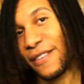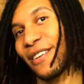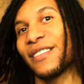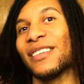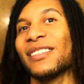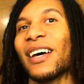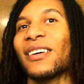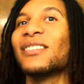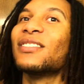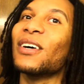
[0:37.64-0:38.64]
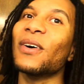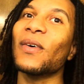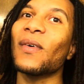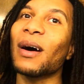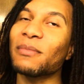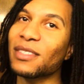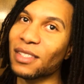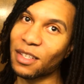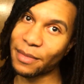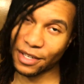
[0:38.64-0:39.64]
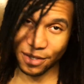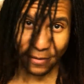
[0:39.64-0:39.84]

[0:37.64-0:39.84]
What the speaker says: figure this out. So I'm just gonna measure